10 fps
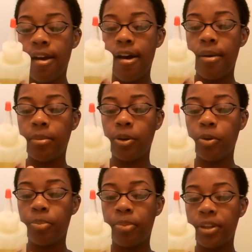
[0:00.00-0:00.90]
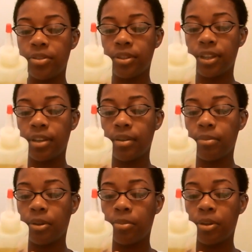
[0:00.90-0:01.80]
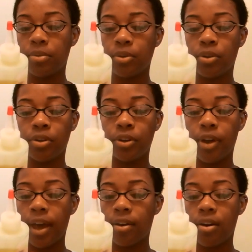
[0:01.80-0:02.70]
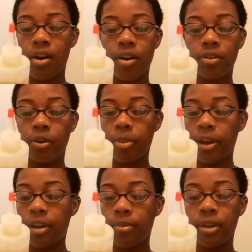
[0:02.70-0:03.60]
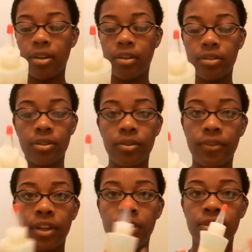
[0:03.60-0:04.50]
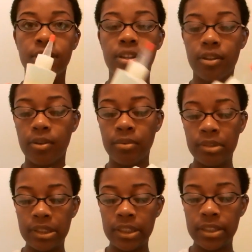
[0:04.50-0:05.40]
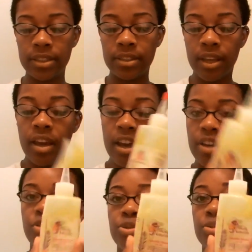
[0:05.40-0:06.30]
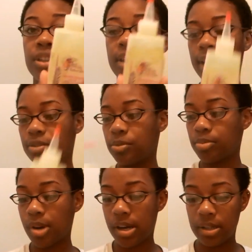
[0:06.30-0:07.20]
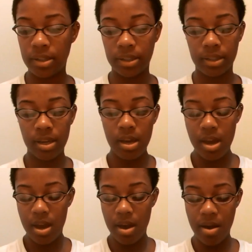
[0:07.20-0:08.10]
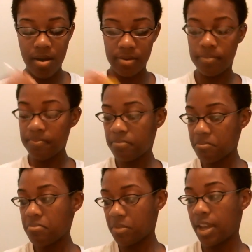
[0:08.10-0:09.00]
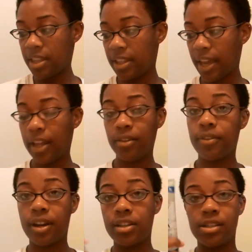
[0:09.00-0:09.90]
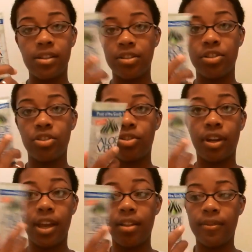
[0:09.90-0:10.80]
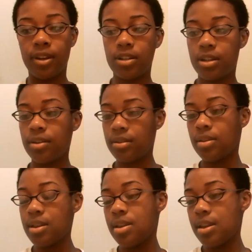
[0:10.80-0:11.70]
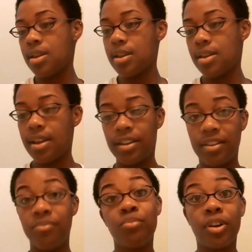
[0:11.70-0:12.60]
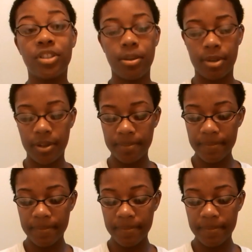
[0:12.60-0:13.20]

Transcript: No petroleum, no mineral oil, no alcohol, no paraben, no sulfate, no silicones. This is a truly natural product. And then the aloe vera gel is just straight aloe vera gel and raw shea butter.